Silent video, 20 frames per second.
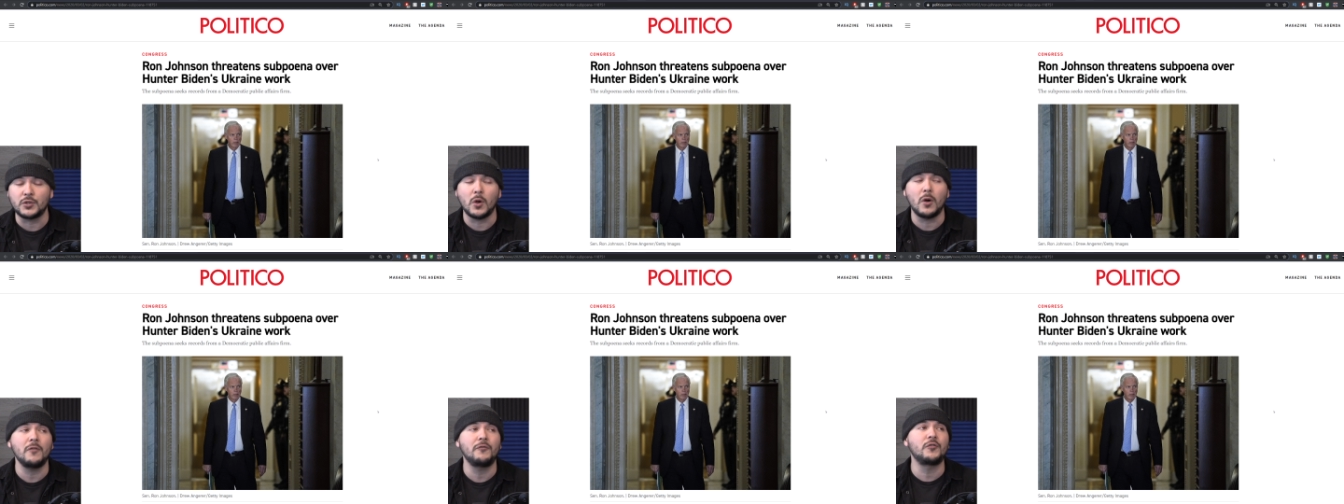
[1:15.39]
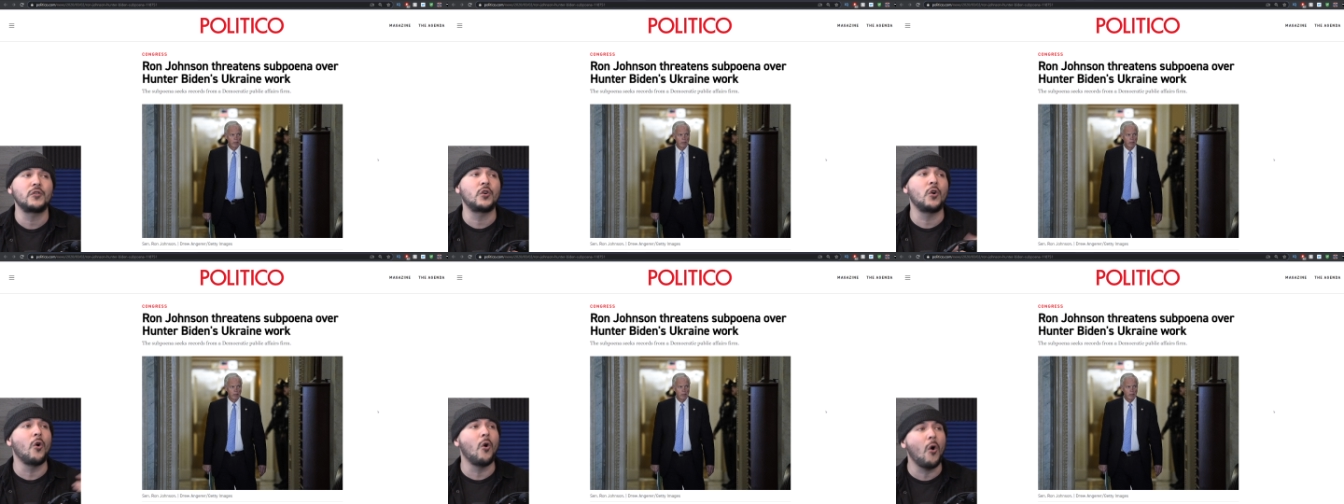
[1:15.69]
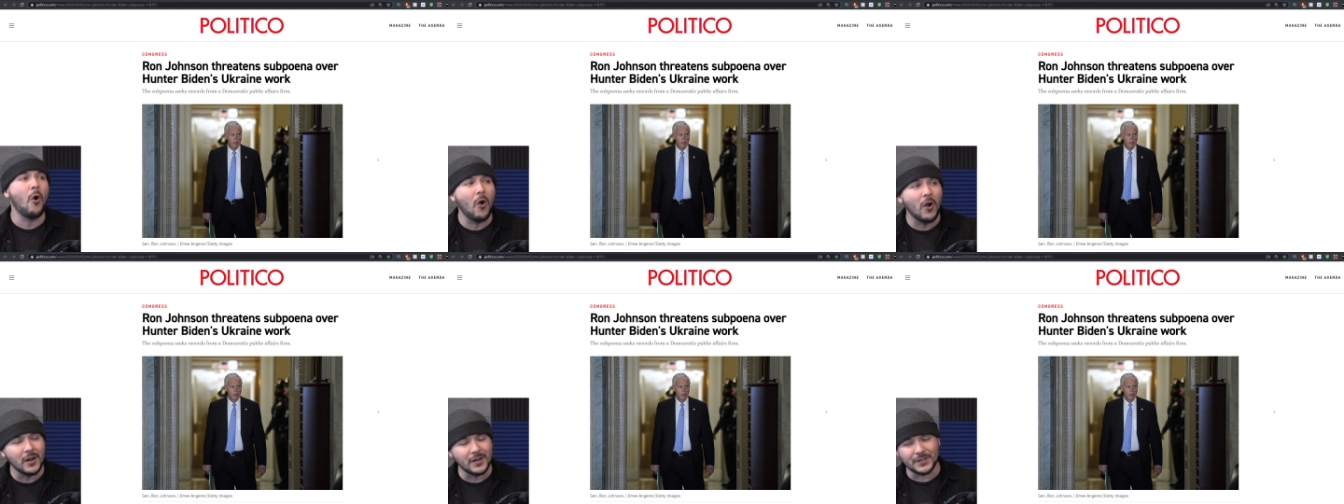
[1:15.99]
So, of
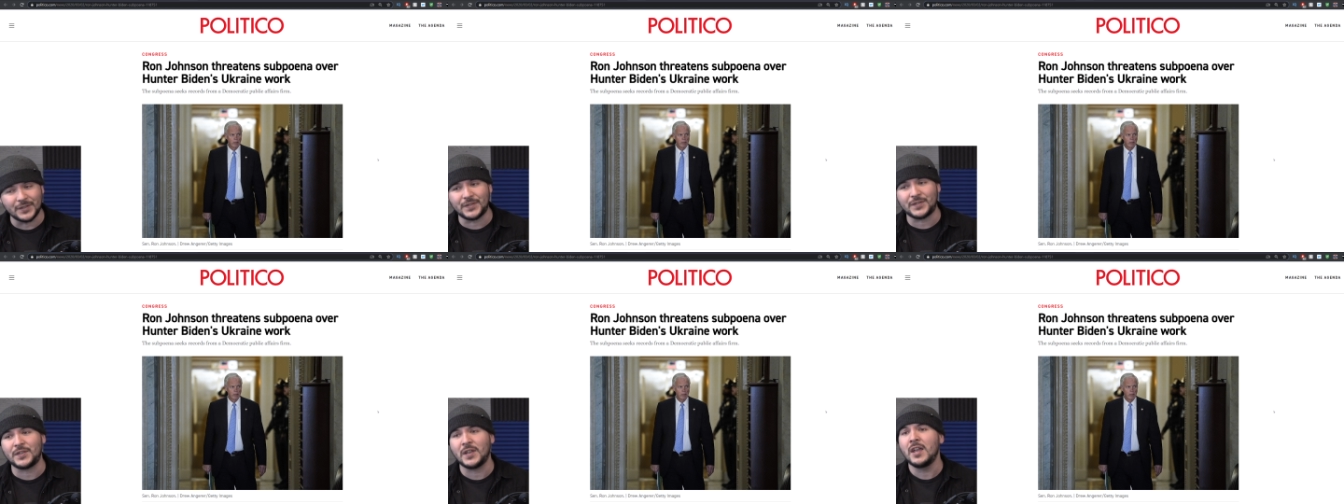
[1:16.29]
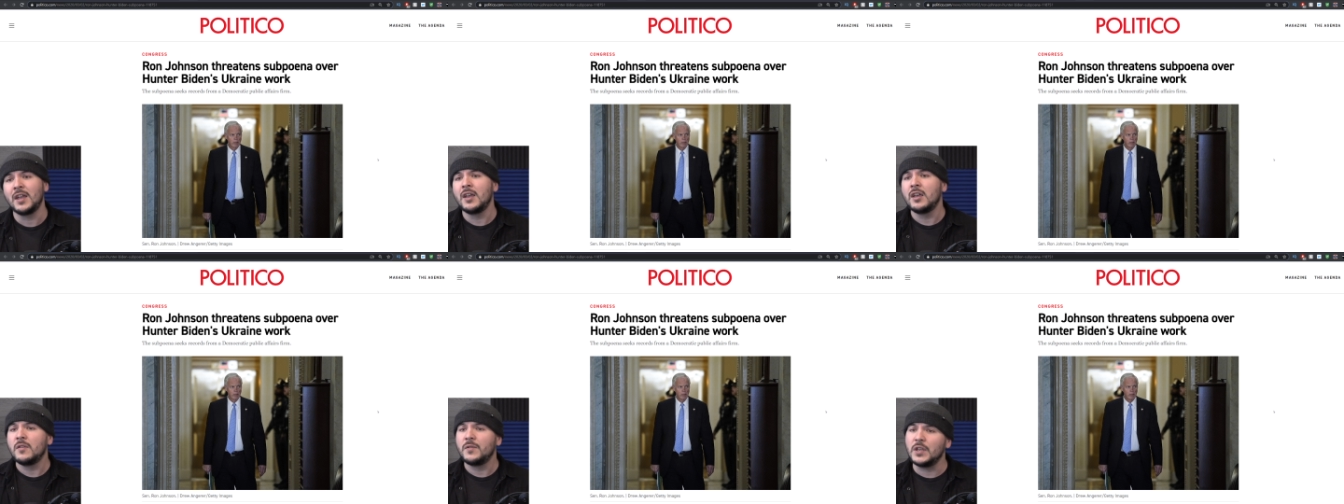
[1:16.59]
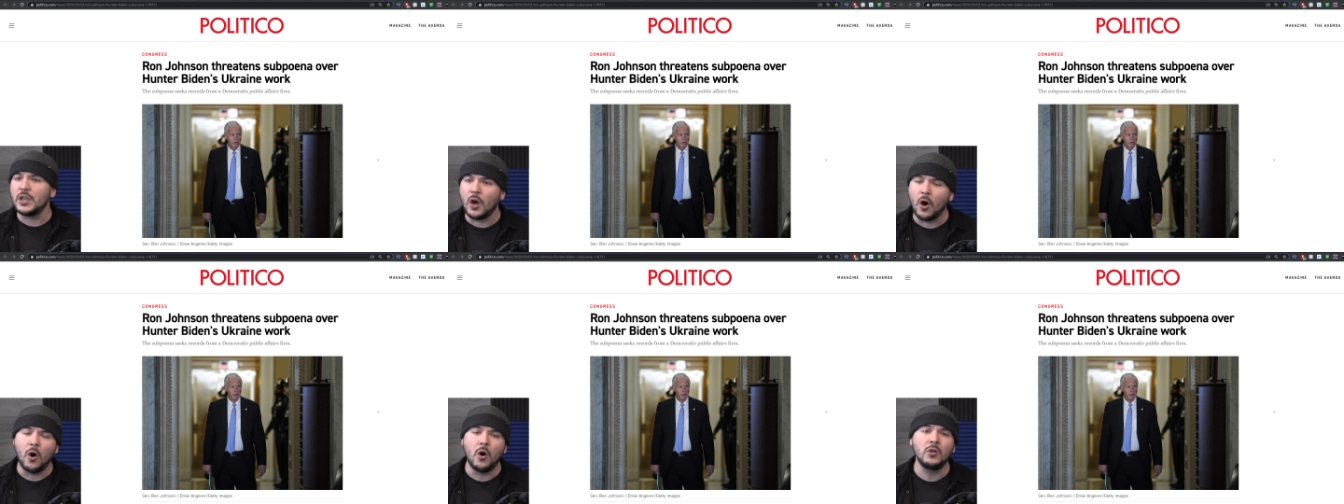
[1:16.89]
course,
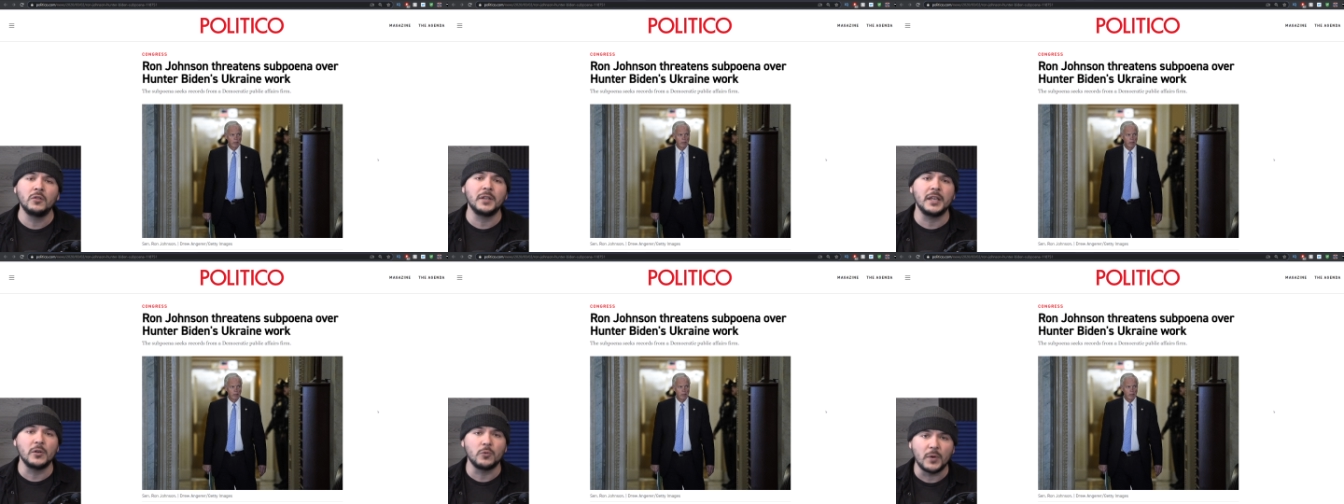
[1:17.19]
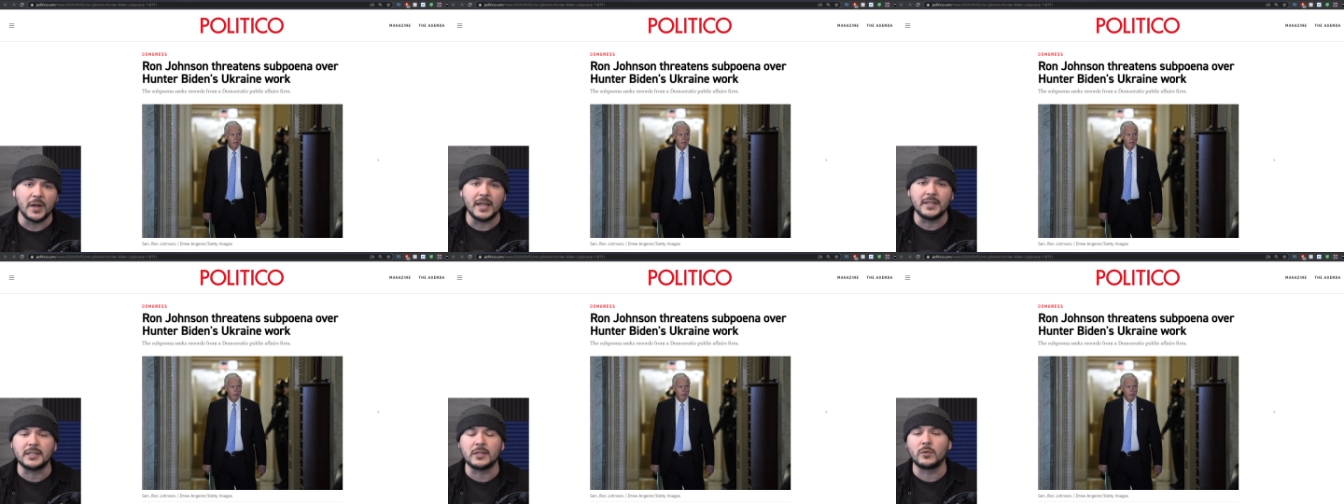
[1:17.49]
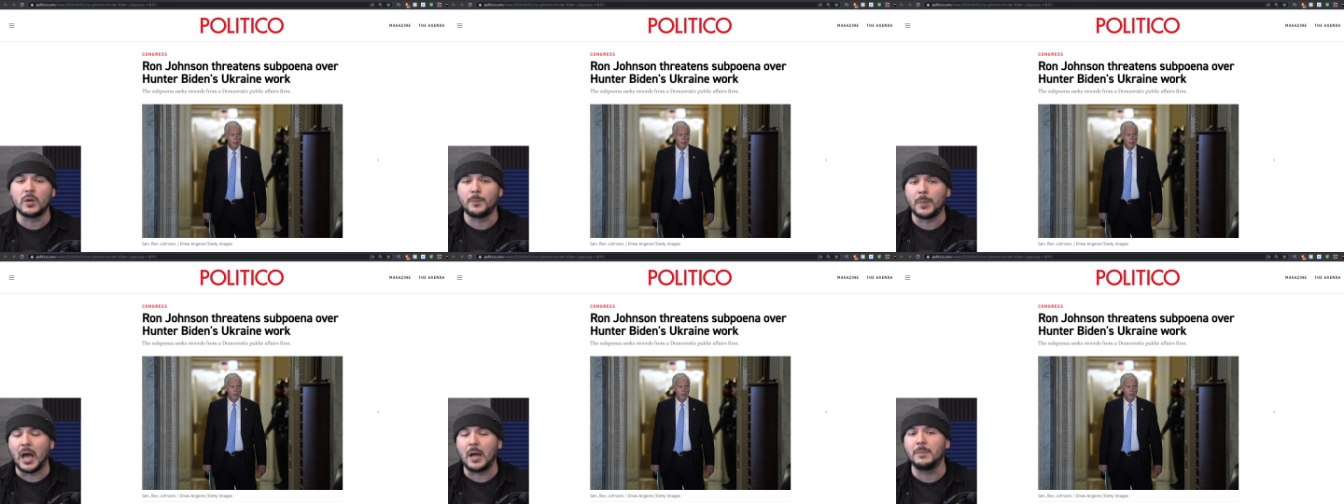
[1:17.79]
the only
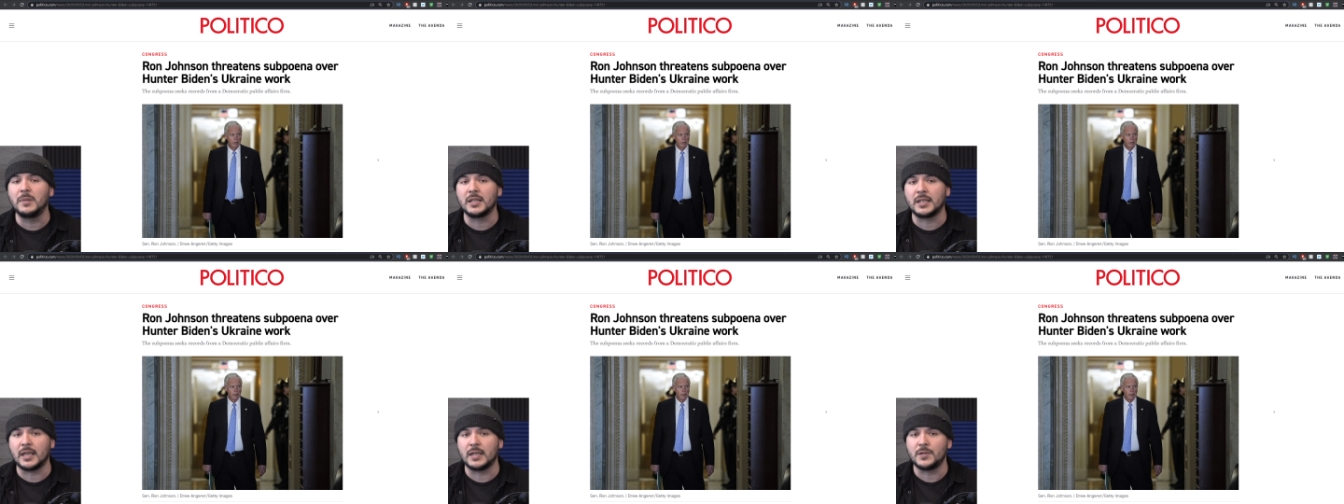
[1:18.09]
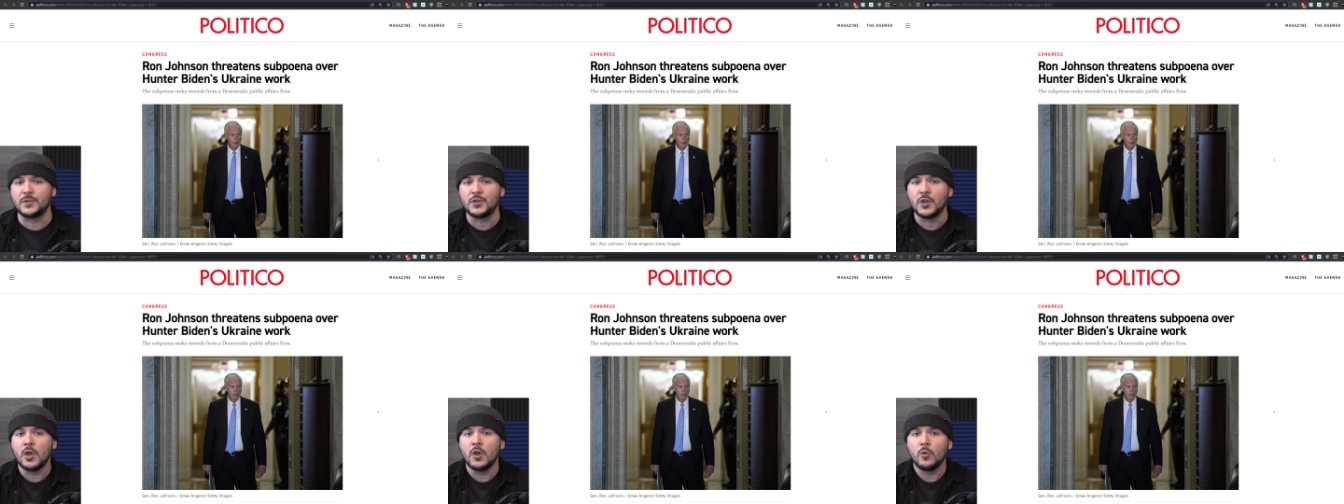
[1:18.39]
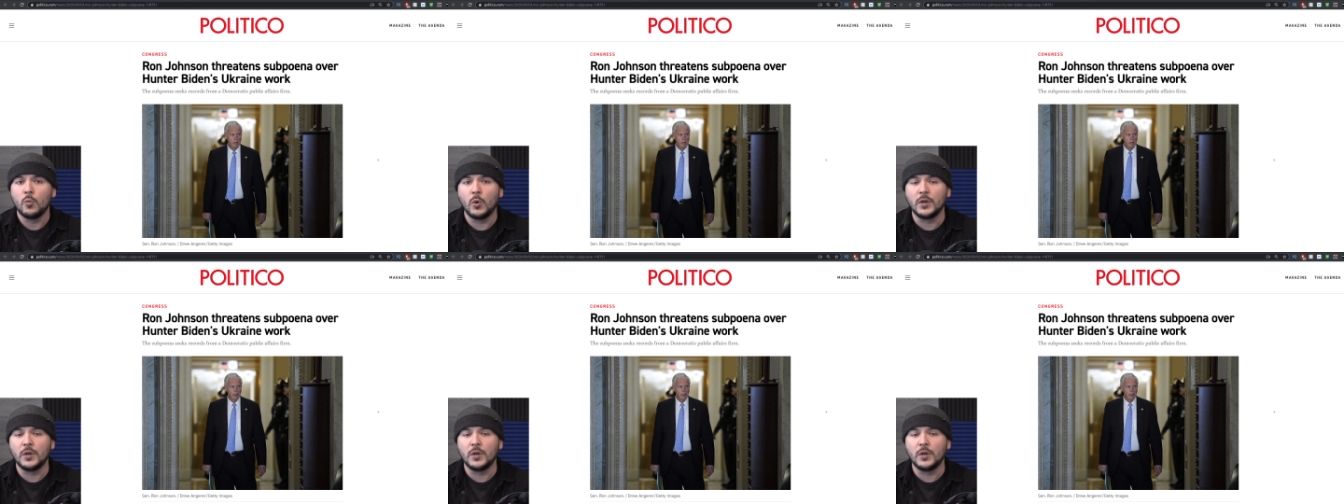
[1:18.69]
reason Republicans